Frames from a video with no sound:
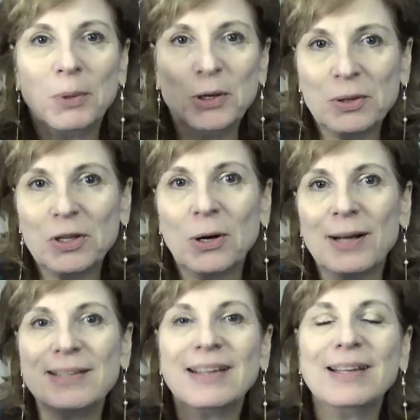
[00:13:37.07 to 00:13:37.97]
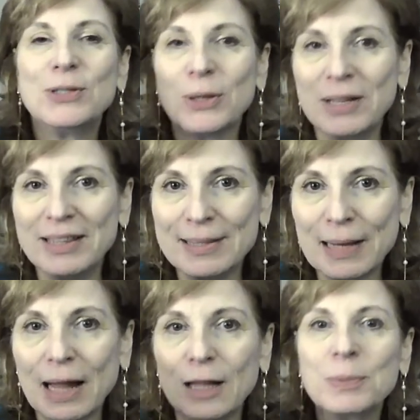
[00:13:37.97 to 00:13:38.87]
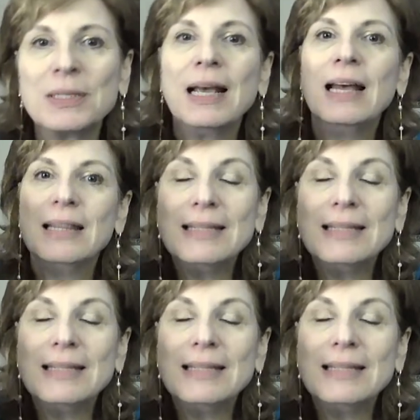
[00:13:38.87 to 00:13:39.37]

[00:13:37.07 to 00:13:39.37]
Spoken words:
You know what the cause is. Don't eat the scallops.